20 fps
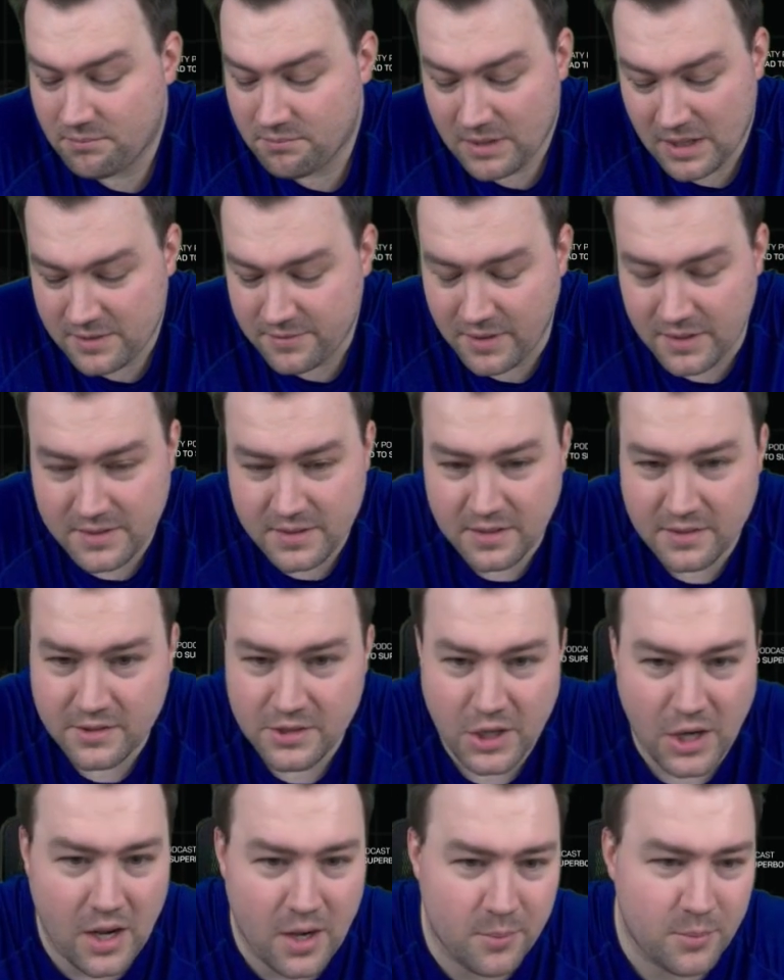let's face it,
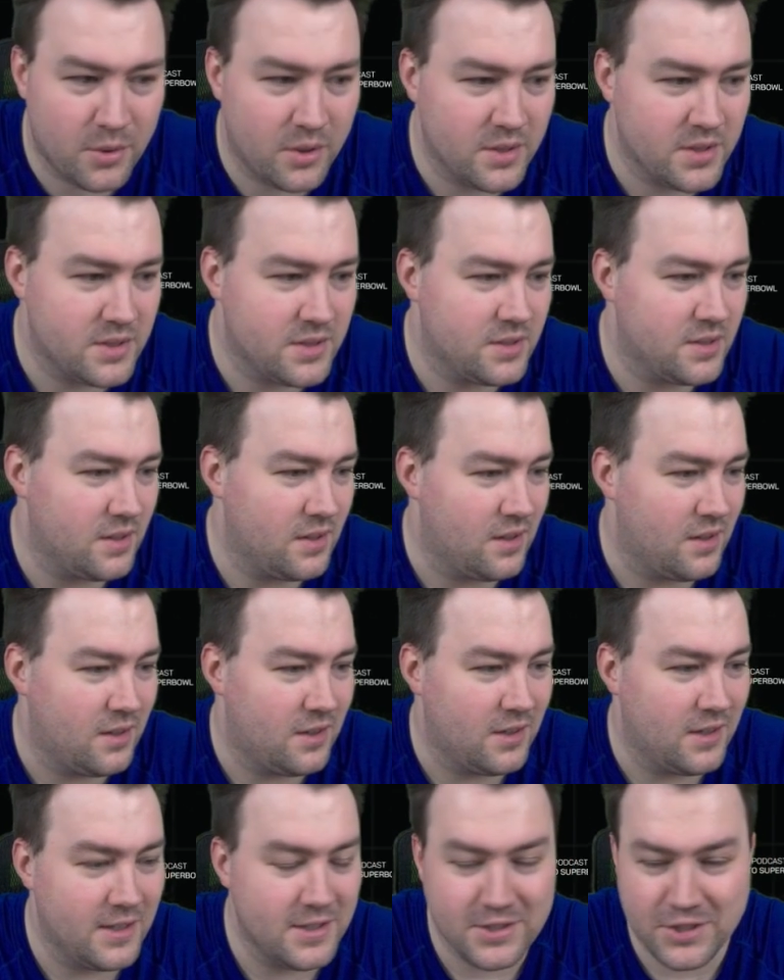Treylon Burks
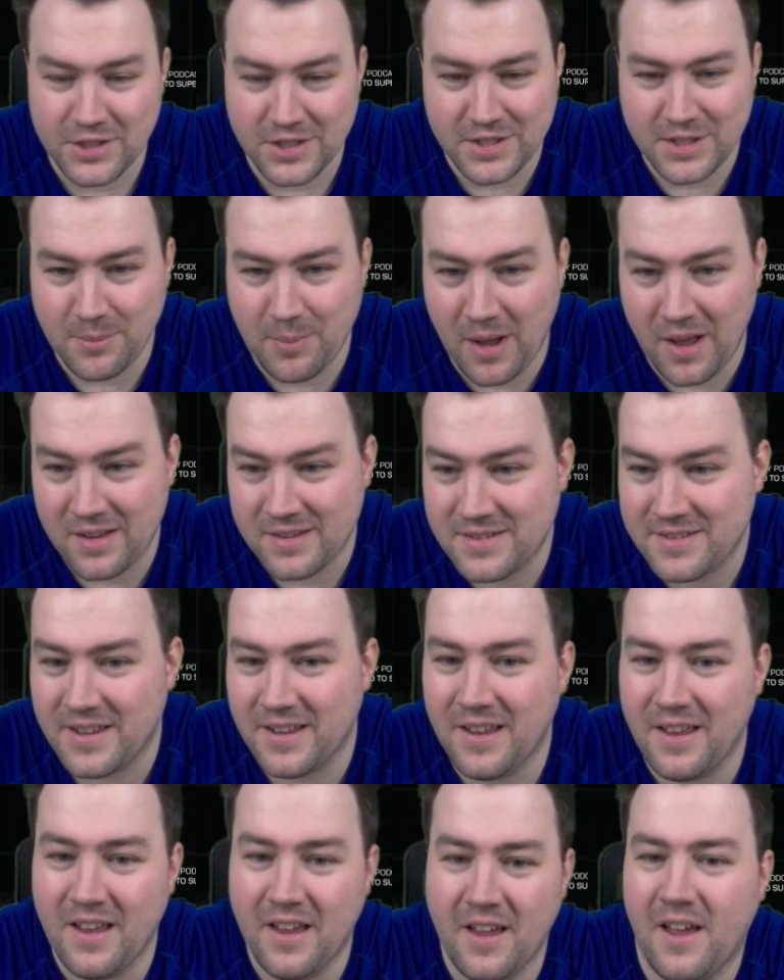is just a bust.
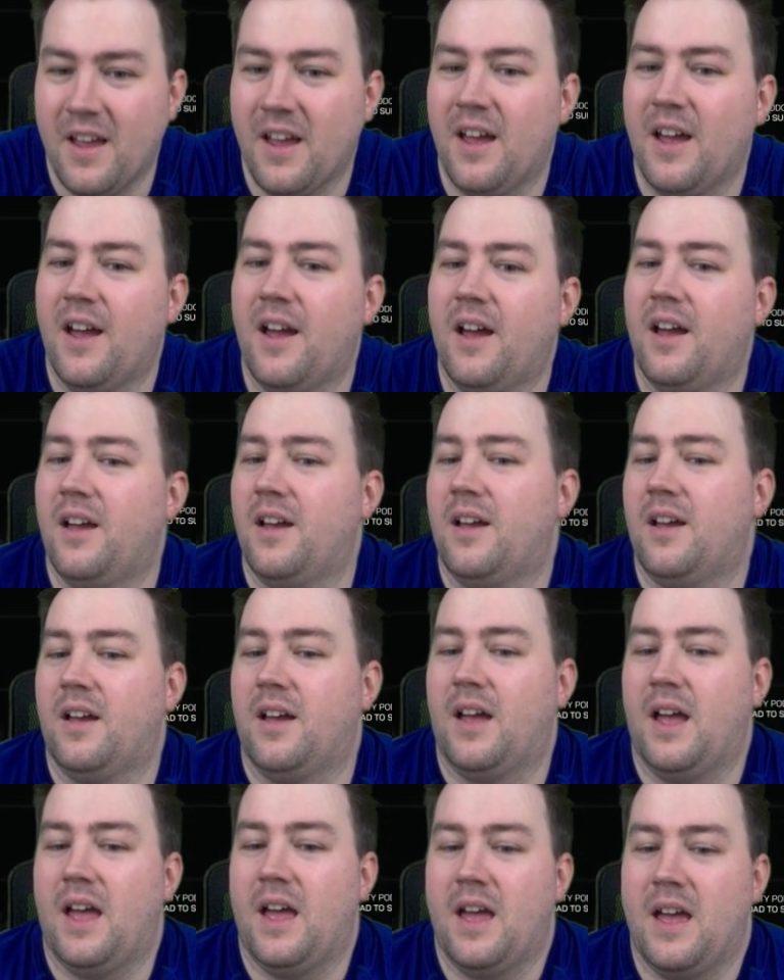
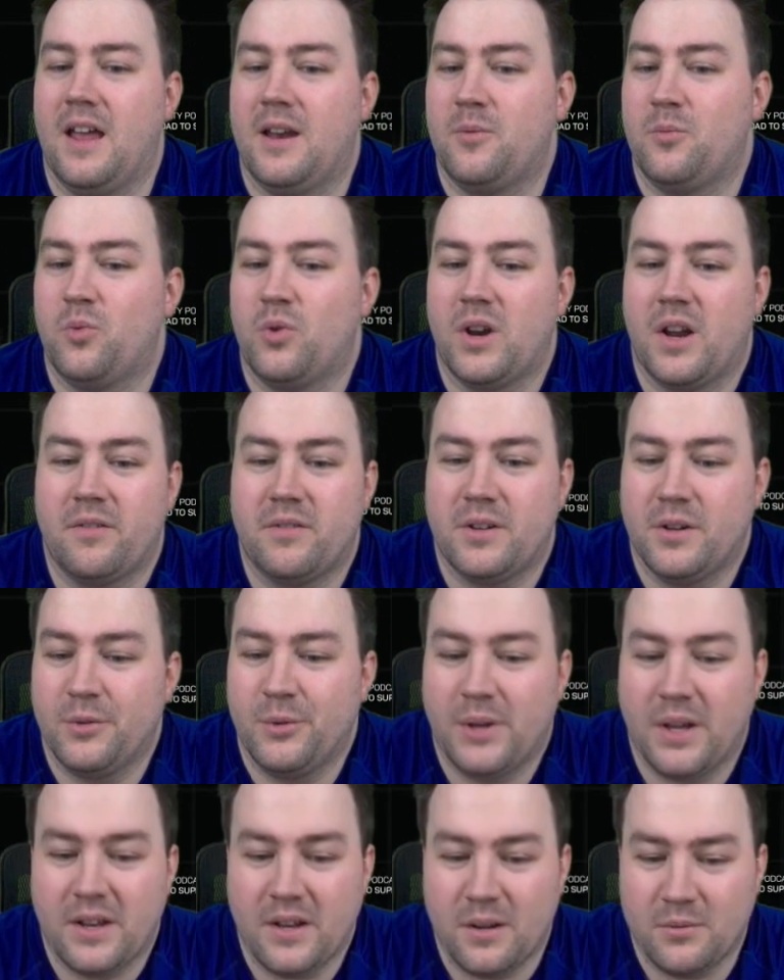And whatever you
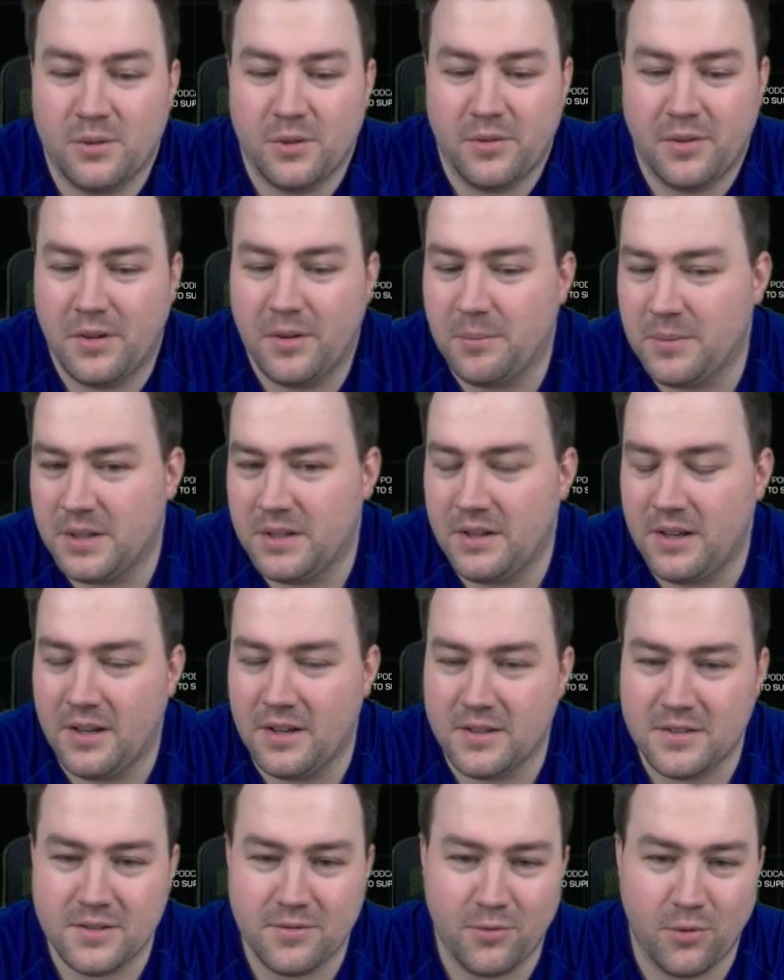get out of him in
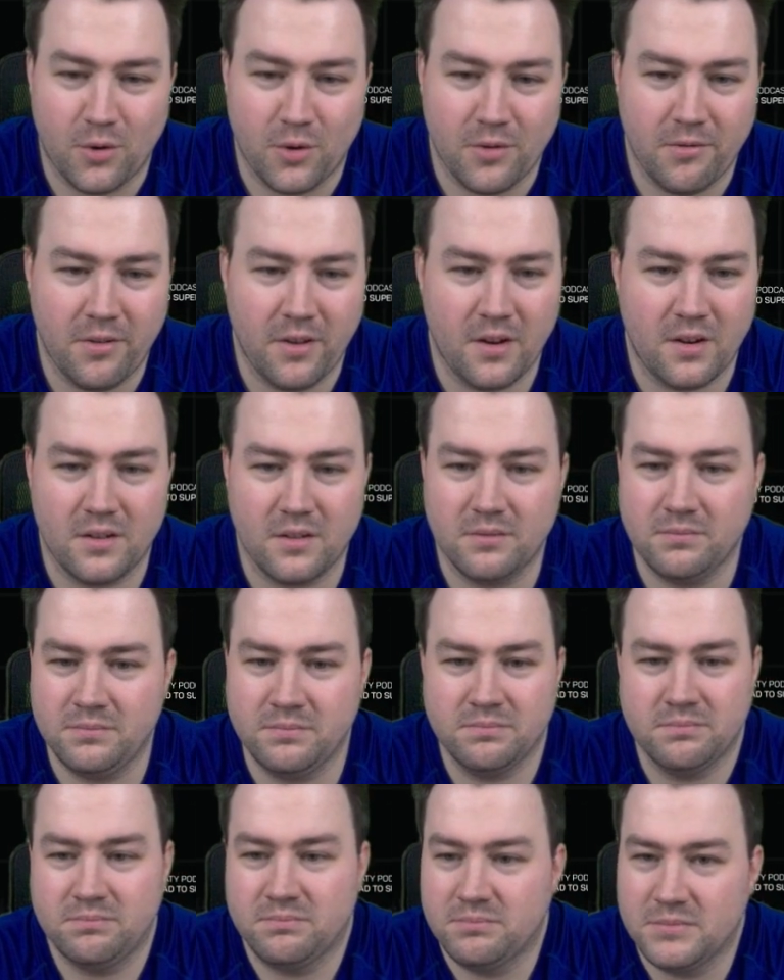his 4th year,
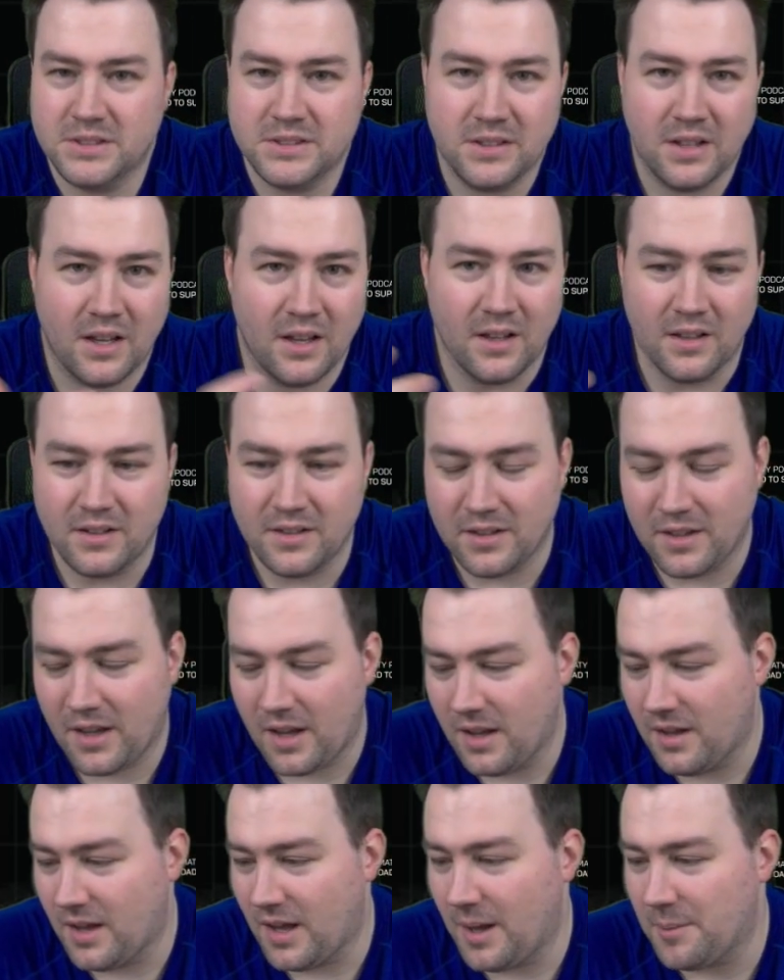it's like
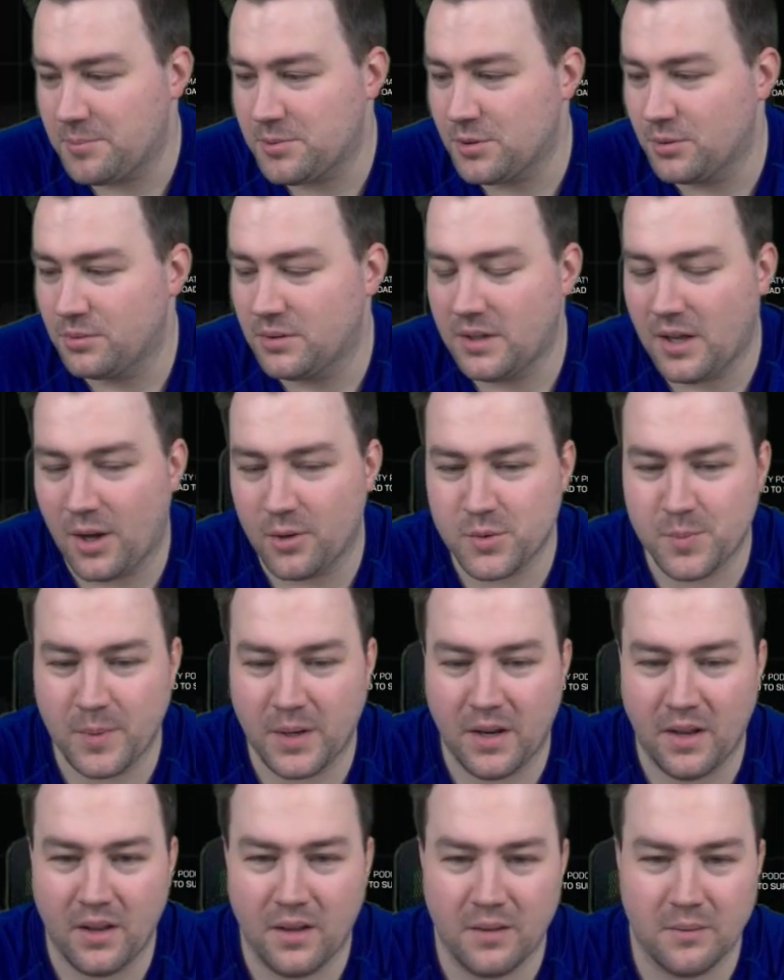absolute house
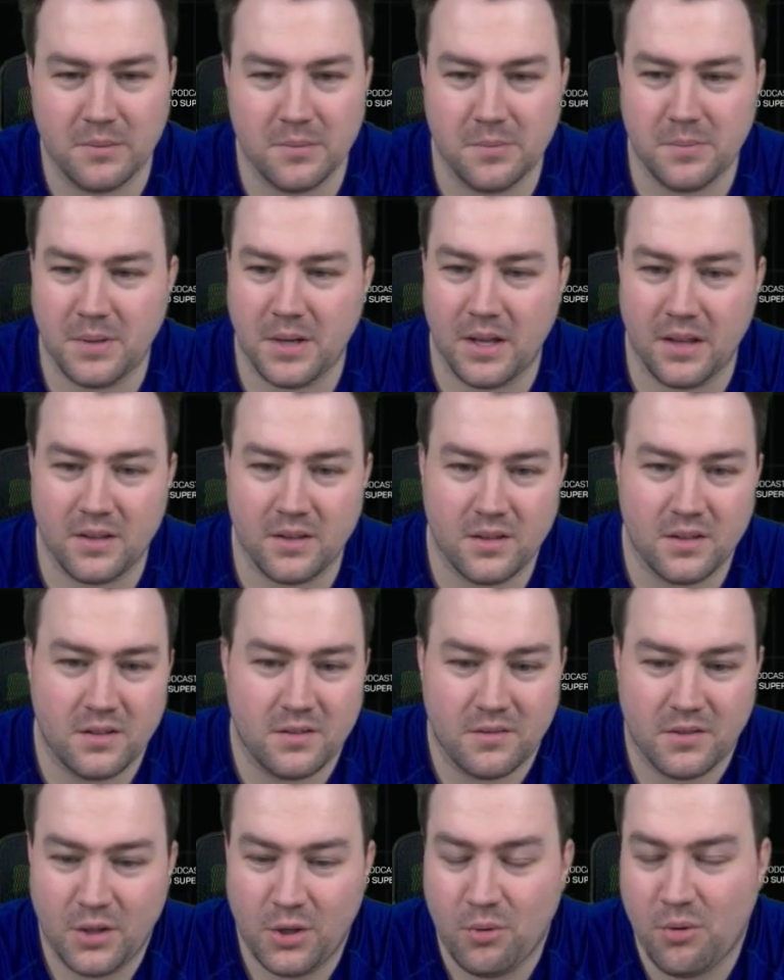money, but
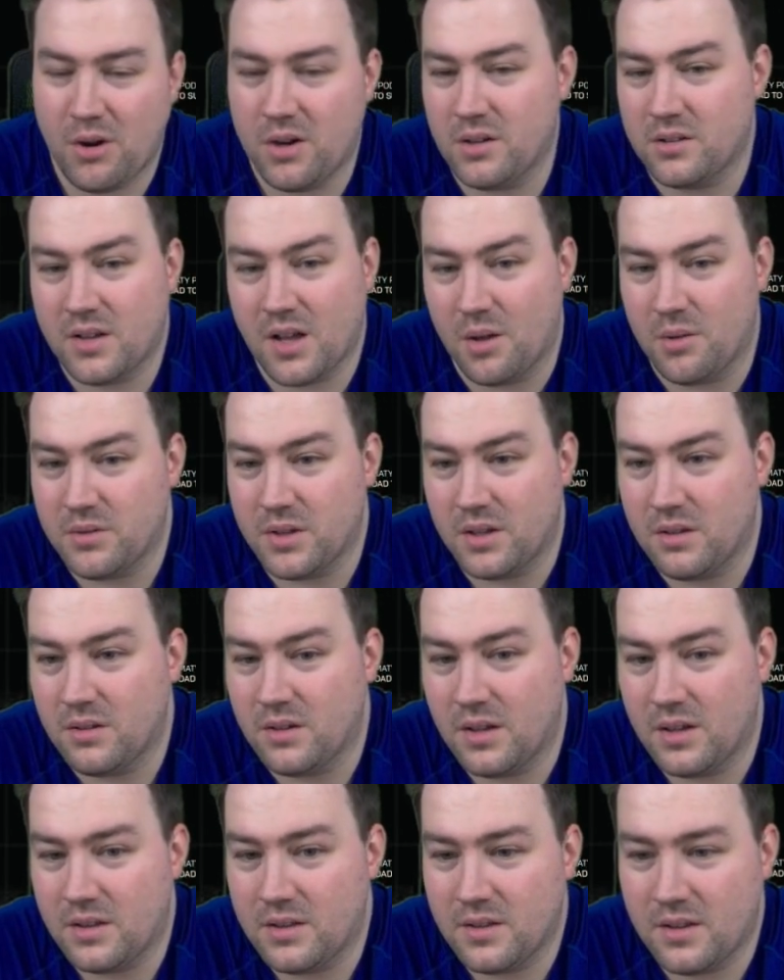you are not counting on
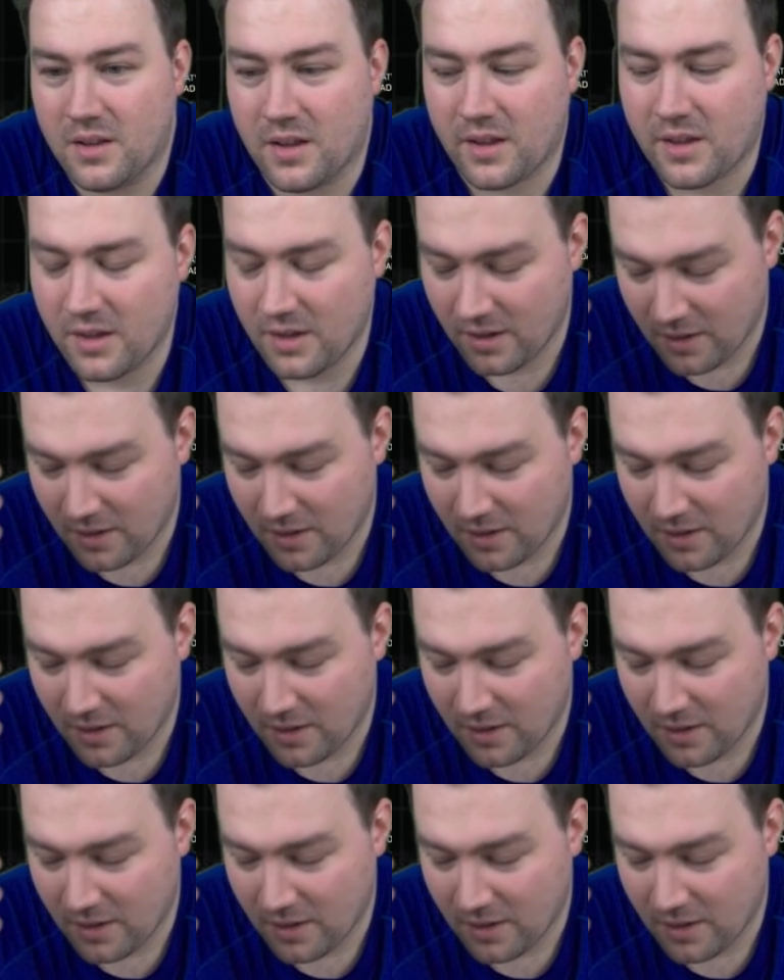it. Like,